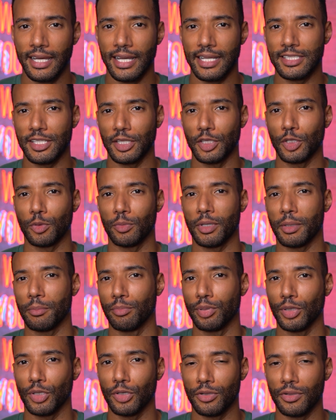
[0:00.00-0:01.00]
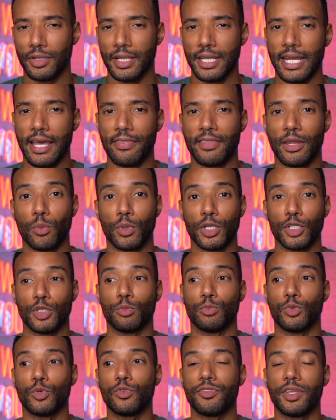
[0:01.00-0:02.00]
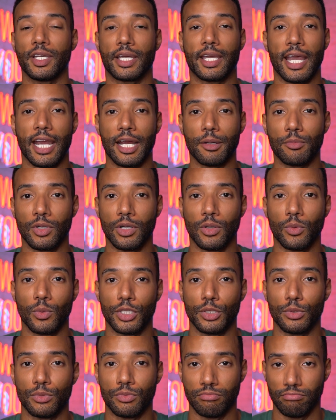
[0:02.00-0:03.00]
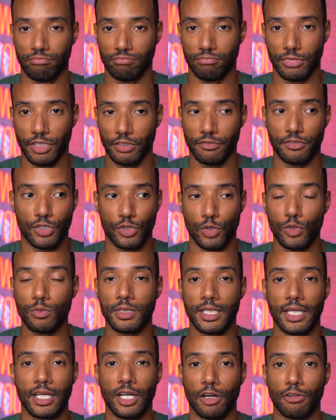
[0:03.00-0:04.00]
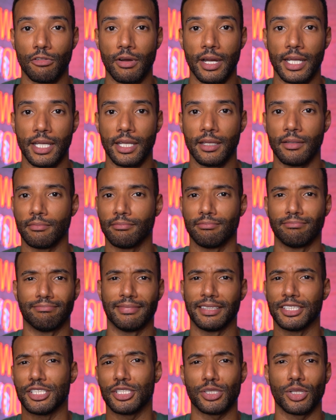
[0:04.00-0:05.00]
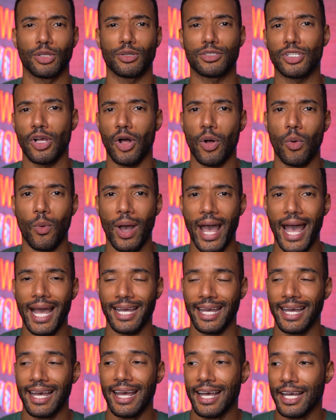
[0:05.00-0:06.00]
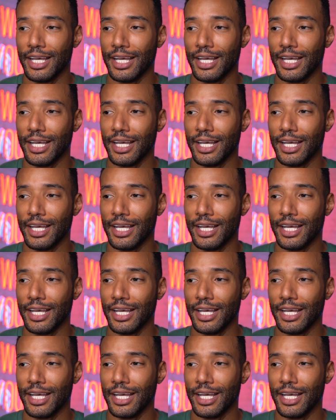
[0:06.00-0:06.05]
it's a little bit blurry, and then when you move the camera, when you've zoomed in already, it just looks all whack.